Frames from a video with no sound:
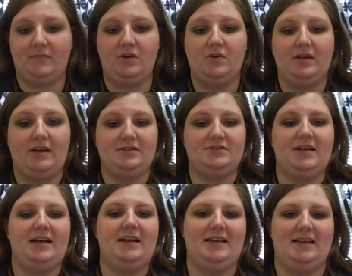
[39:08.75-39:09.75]
Okay, so that,
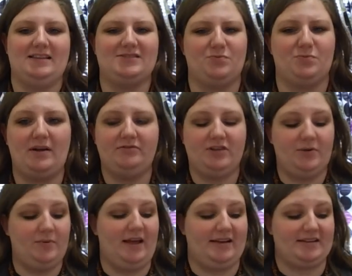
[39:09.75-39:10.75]
again, it's roughly what
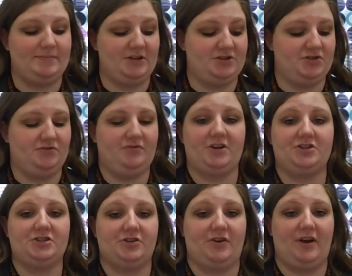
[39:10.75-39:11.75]
exponential function
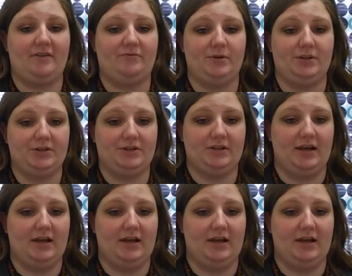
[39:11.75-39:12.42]
graph will look like.